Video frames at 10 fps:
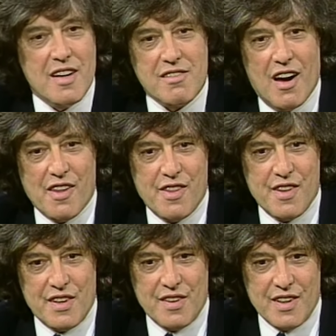rather
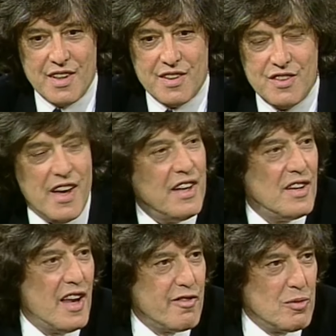than a
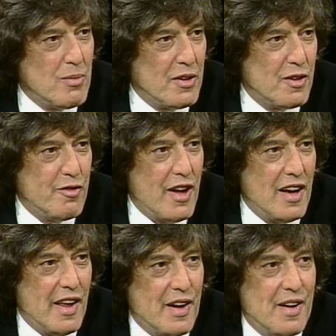10, 11 month
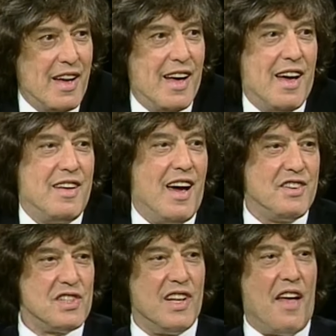failure. I,
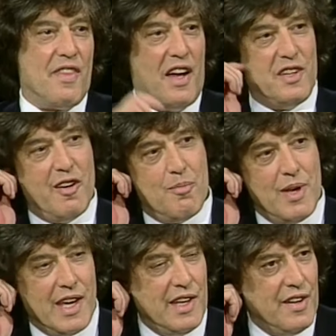I just like the idea of
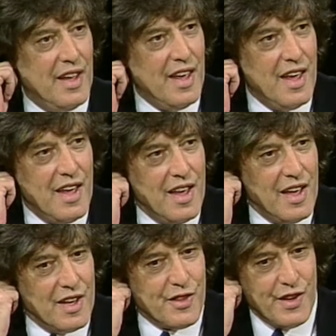being in
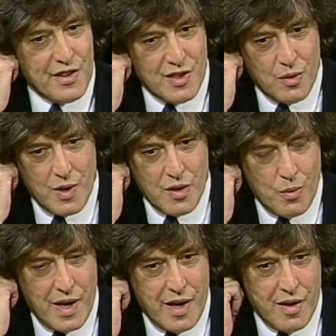a theatre where,
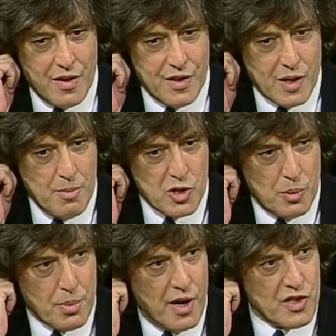where, the
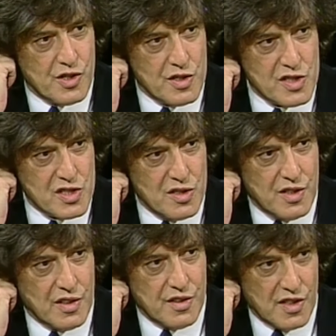commercial pressures
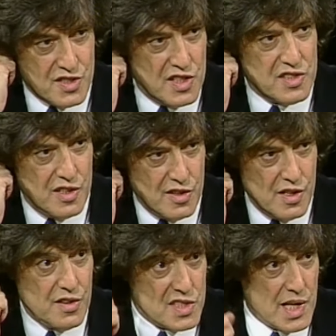didn't exist in,
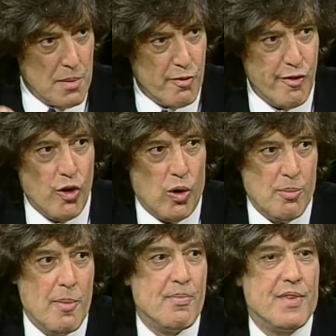in the same
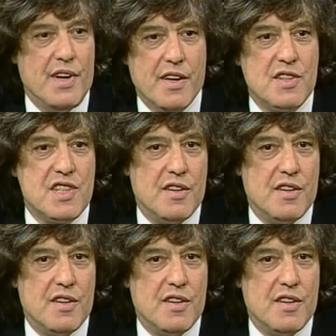form. Lincoln